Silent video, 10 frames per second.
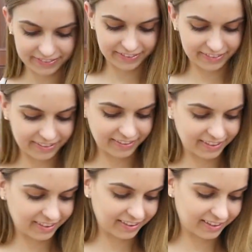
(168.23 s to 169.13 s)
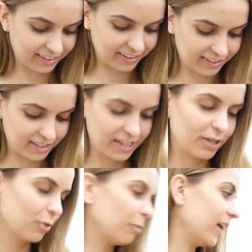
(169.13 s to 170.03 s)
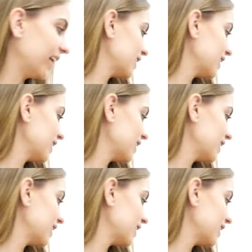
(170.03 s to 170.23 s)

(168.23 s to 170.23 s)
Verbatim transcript: you're a you're a hoot, Kate. Why